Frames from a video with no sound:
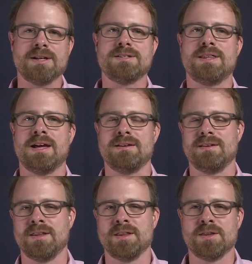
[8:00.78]
it is that
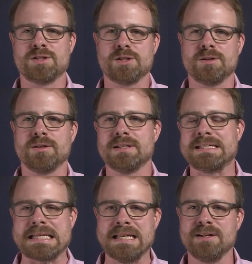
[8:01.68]
the, the circle
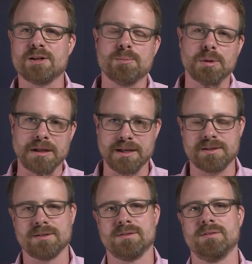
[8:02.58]
is
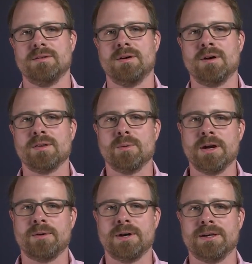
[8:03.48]
incomplete all the way
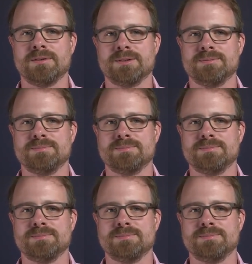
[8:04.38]
around.